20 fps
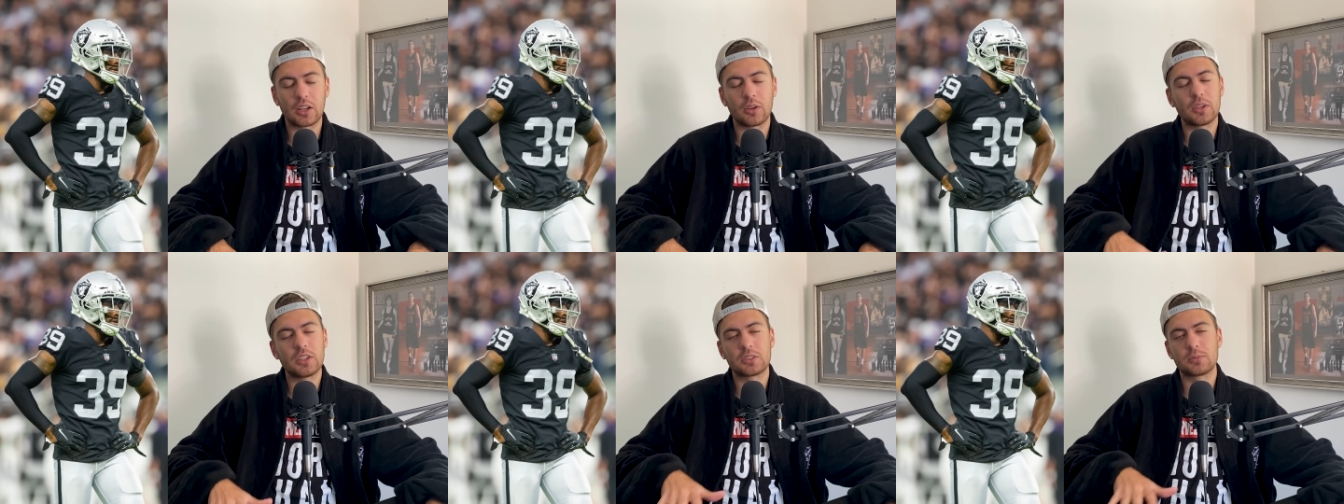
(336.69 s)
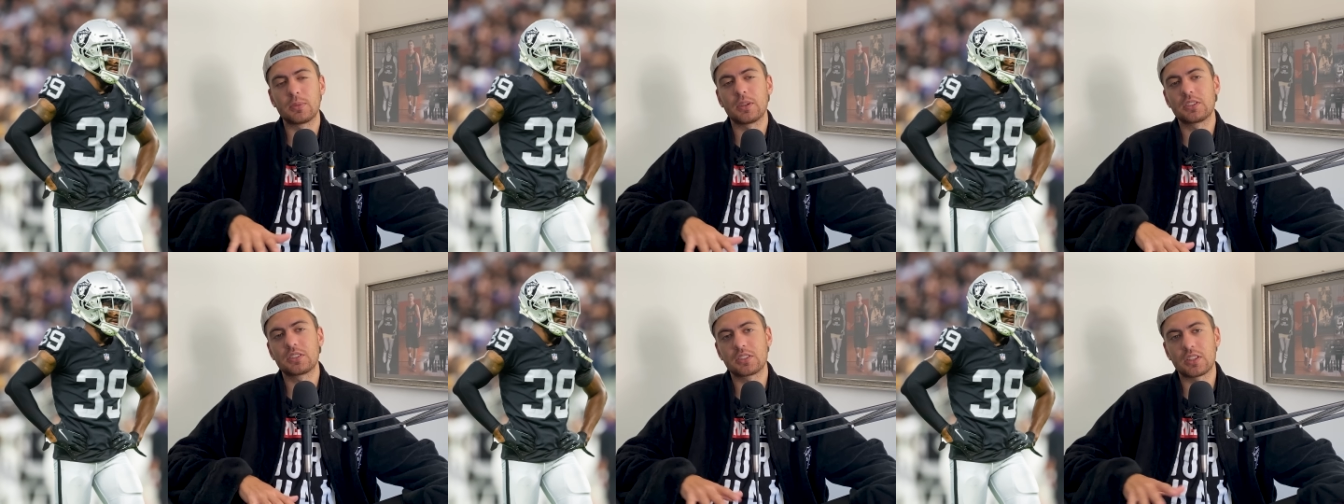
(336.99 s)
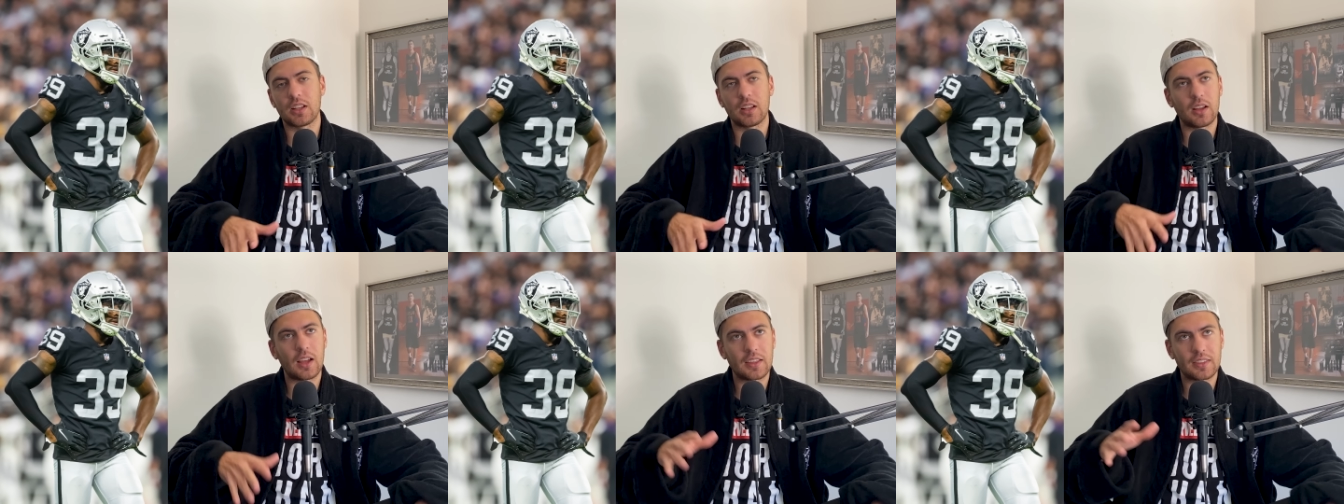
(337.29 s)
he's missed,
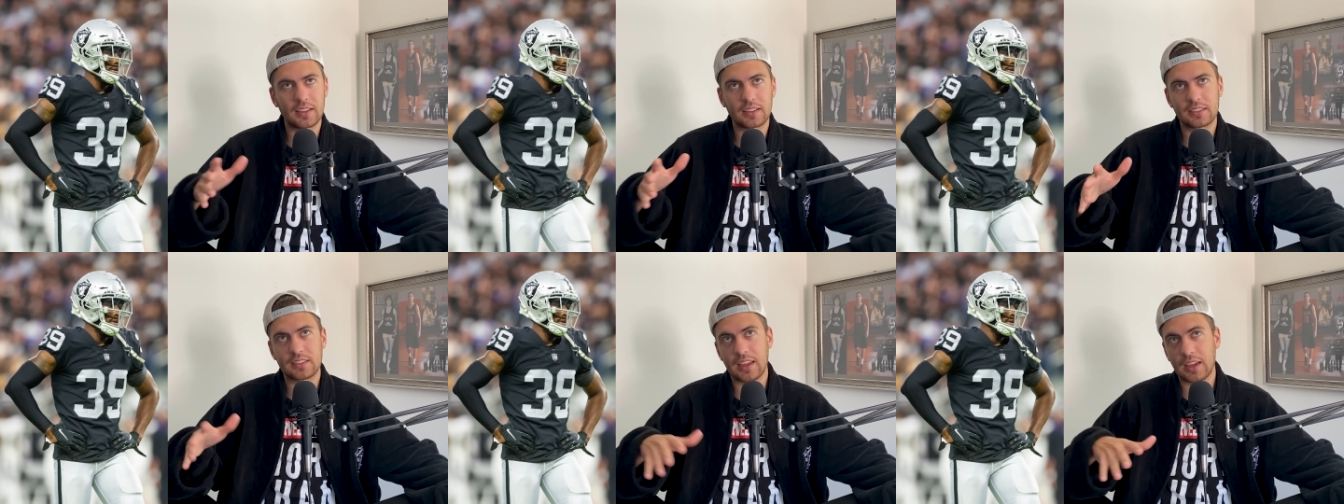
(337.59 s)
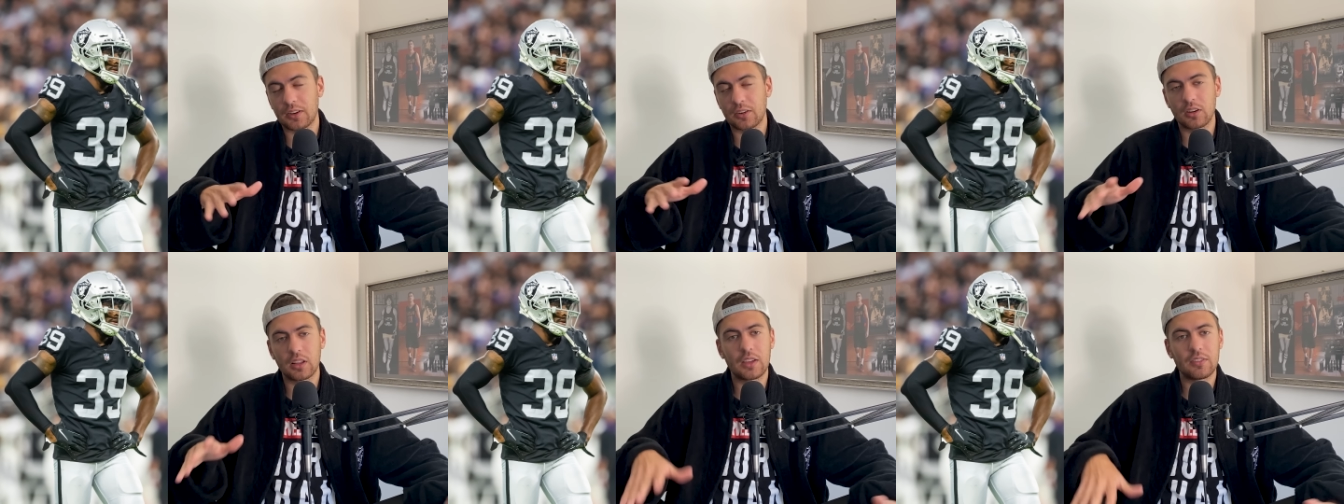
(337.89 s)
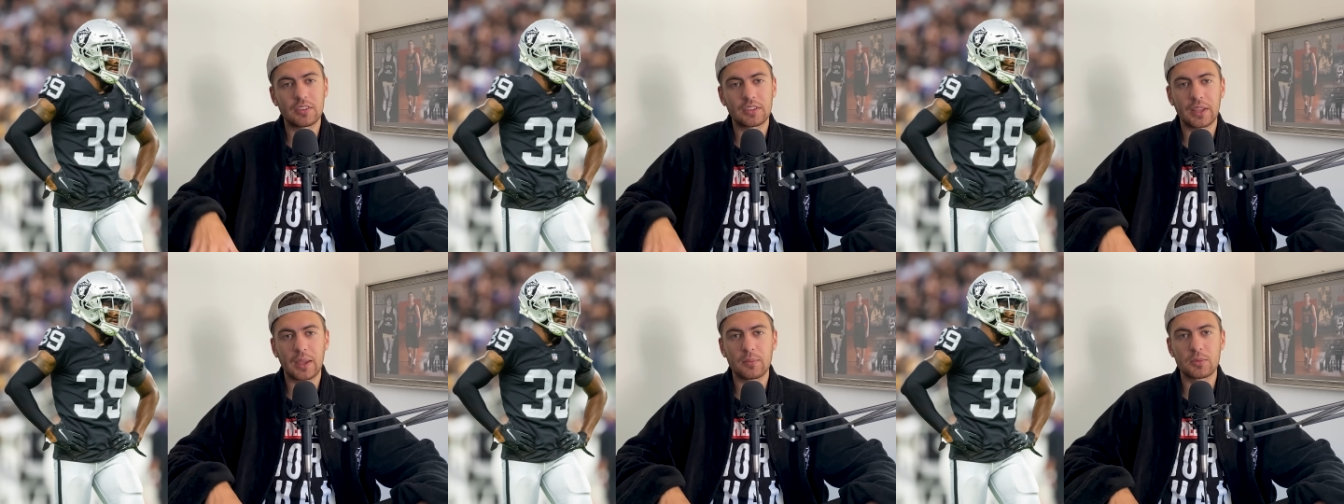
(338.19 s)
I think, 10 or 11
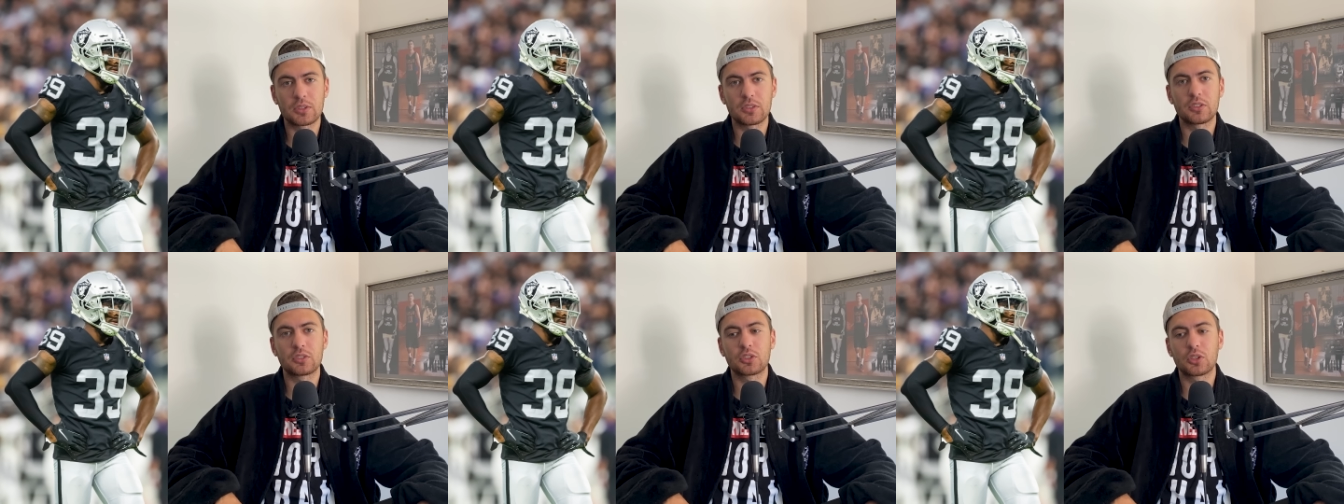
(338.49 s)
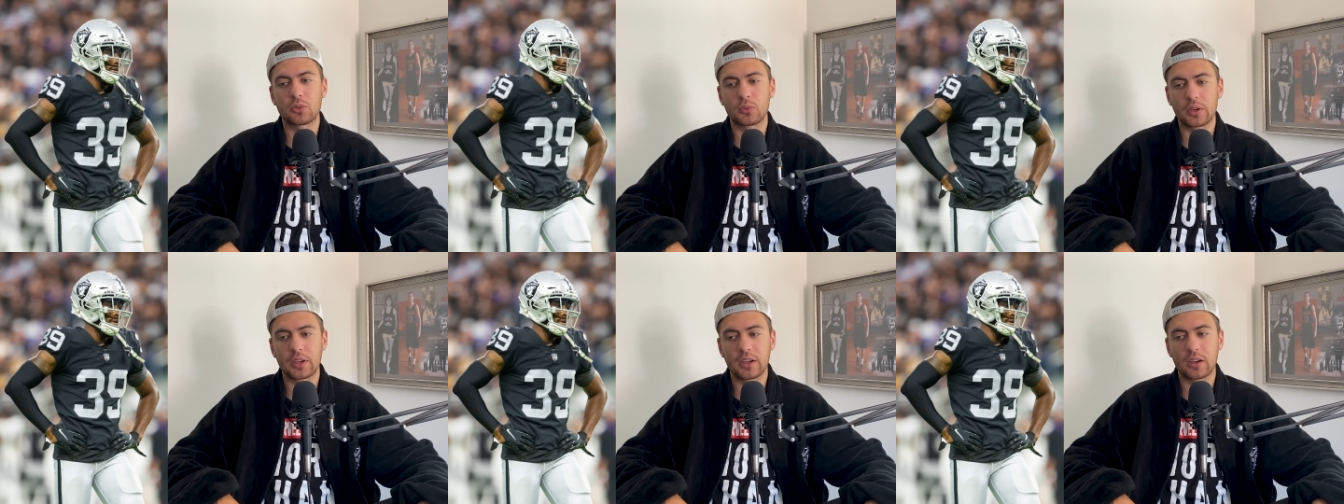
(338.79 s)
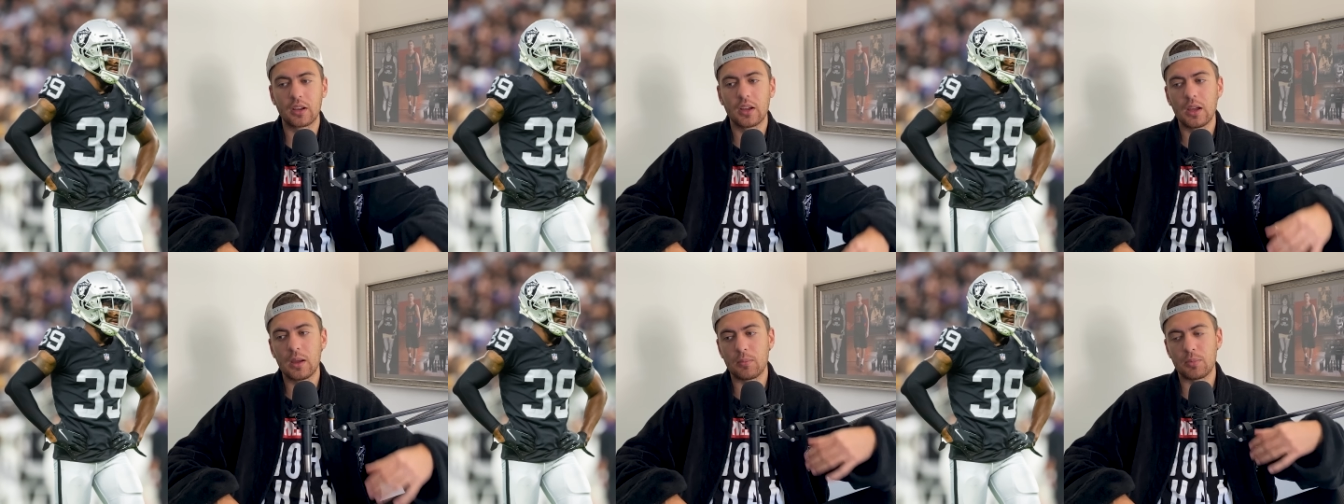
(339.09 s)
games in his career,
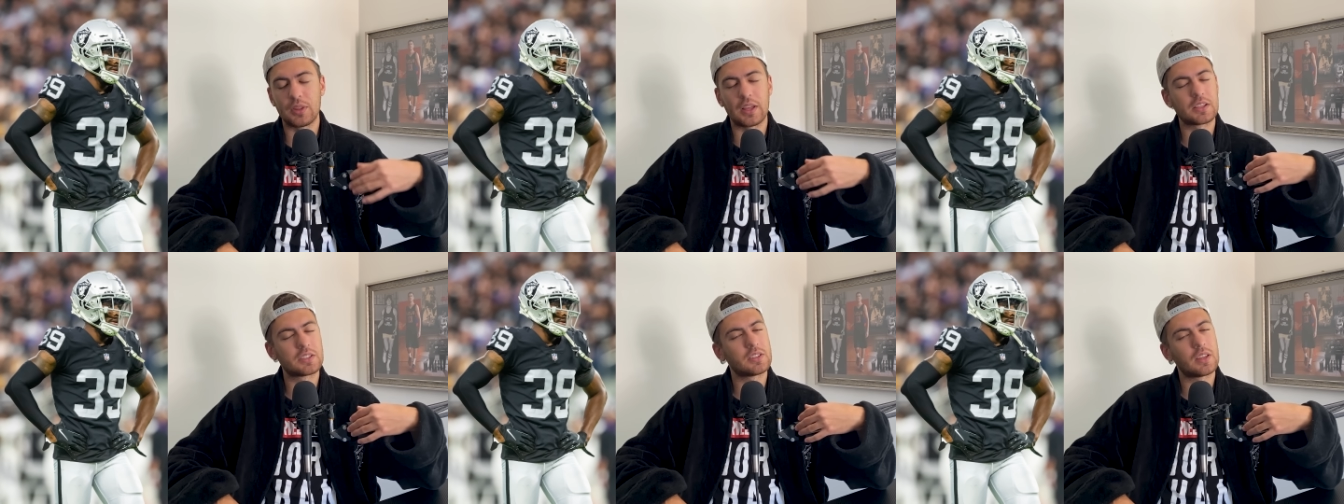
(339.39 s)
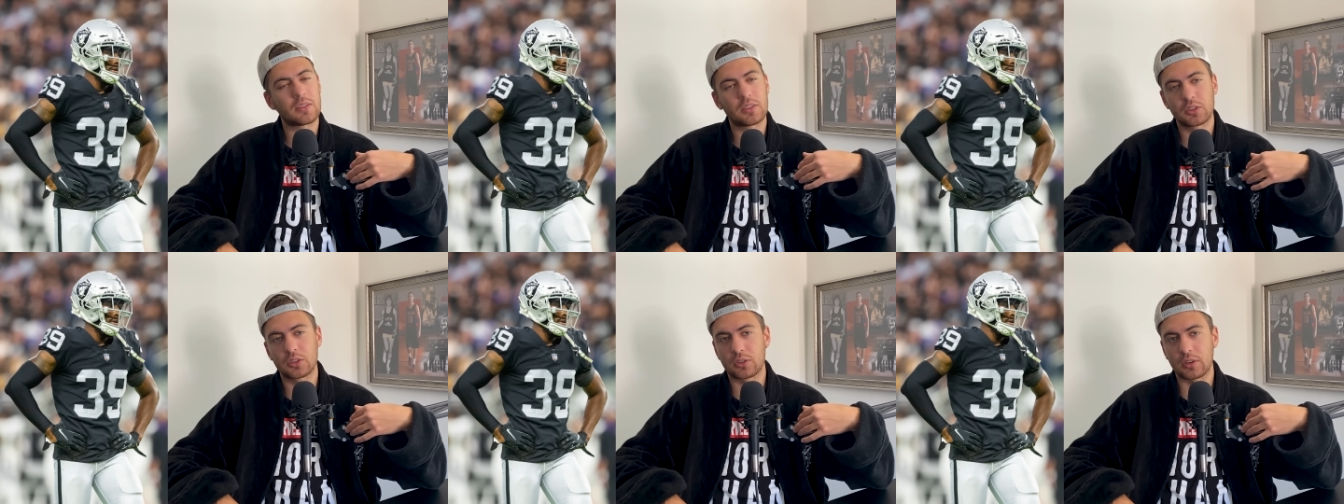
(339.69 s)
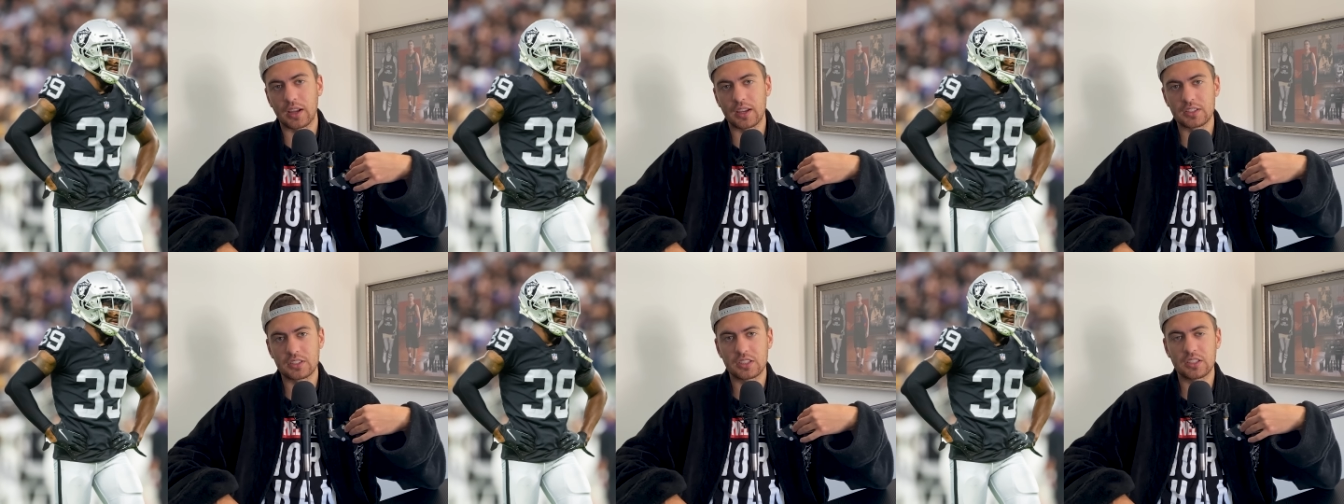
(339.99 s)
but that's nothing
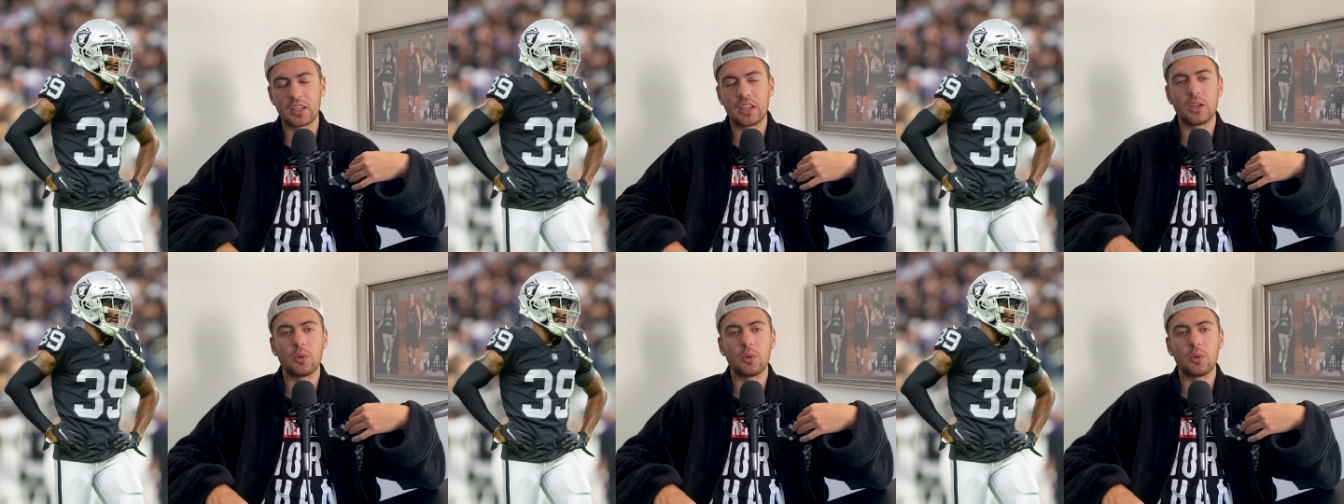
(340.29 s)
crazy.